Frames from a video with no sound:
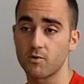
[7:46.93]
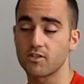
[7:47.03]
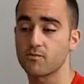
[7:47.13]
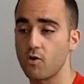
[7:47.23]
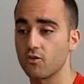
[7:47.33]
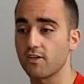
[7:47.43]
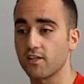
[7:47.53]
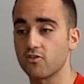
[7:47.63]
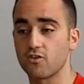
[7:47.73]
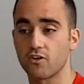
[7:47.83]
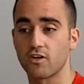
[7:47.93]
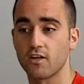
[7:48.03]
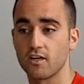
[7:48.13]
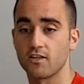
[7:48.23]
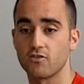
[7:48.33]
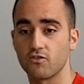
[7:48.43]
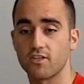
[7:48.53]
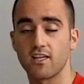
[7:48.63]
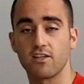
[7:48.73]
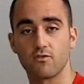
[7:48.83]
but small thing to your
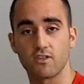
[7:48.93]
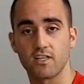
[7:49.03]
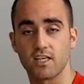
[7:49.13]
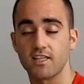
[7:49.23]
daily routine.